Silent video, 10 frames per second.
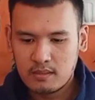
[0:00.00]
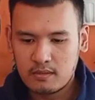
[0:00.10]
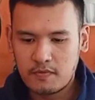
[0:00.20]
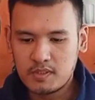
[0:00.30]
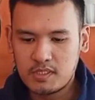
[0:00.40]
The
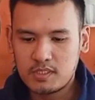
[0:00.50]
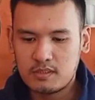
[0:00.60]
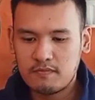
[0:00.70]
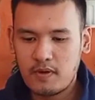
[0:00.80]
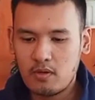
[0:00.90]
first is
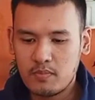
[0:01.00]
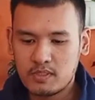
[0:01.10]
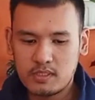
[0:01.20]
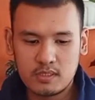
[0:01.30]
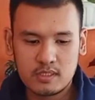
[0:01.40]

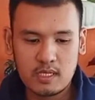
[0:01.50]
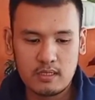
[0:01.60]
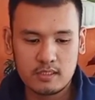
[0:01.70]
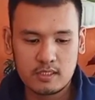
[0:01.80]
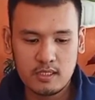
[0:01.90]
developments in
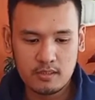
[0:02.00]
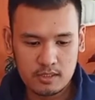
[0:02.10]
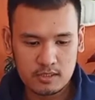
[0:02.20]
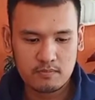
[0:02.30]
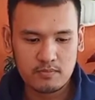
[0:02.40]

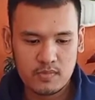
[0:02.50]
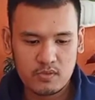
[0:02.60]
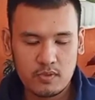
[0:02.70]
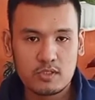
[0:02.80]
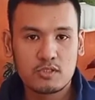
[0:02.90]
stylistics,
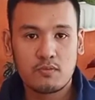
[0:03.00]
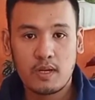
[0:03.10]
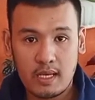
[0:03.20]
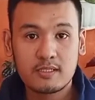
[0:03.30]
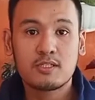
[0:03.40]
which
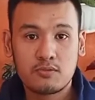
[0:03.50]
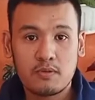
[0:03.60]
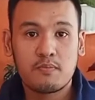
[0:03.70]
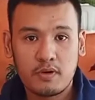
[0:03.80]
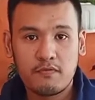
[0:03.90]
relates to the
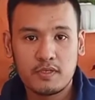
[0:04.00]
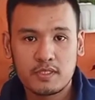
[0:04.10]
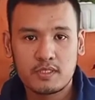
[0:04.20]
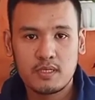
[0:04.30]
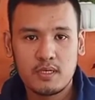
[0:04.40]

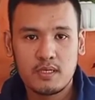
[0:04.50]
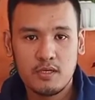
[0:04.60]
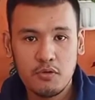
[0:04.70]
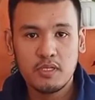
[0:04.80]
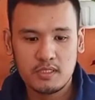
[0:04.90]
previous
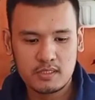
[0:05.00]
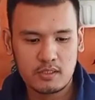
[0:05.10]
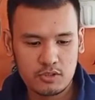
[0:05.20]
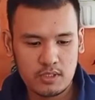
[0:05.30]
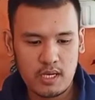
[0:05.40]
unit in
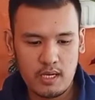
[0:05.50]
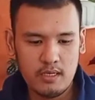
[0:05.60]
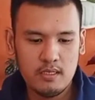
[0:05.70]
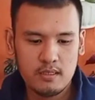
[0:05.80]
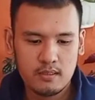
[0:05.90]
section
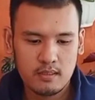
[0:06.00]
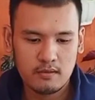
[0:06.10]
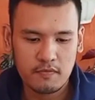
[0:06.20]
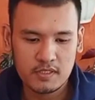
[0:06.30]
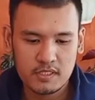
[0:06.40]
A,
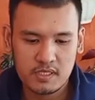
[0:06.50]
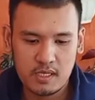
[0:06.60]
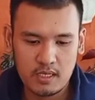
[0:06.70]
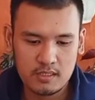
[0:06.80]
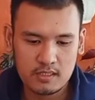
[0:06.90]

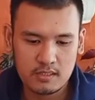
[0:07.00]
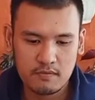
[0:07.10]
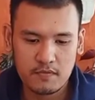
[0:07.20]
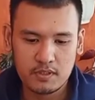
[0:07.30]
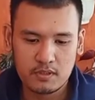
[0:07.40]
investigates the
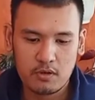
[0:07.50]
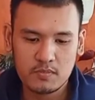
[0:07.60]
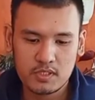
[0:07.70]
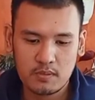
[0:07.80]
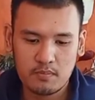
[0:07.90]
further
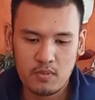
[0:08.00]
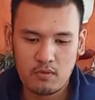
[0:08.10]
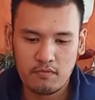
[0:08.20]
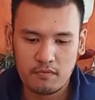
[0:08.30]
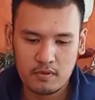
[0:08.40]
concept
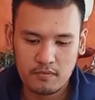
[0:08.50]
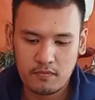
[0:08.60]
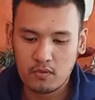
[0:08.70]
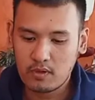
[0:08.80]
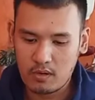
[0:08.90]
of
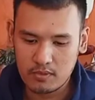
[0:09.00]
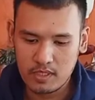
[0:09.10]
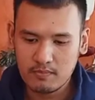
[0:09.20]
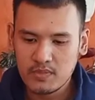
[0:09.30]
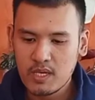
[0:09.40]

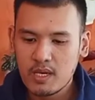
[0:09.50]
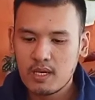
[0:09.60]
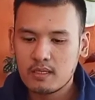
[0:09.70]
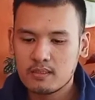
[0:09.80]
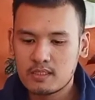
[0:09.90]
foregrounding.
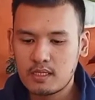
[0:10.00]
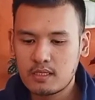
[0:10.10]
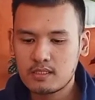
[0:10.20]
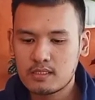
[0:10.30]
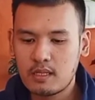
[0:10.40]
Second
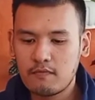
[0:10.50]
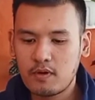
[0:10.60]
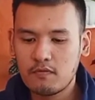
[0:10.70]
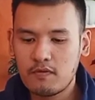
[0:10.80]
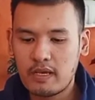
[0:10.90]
is level
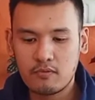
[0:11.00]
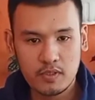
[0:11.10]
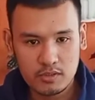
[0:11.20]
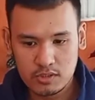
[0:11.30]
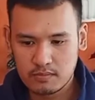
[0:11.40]
of
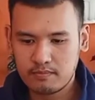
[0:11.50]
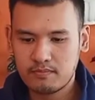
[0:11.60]
language,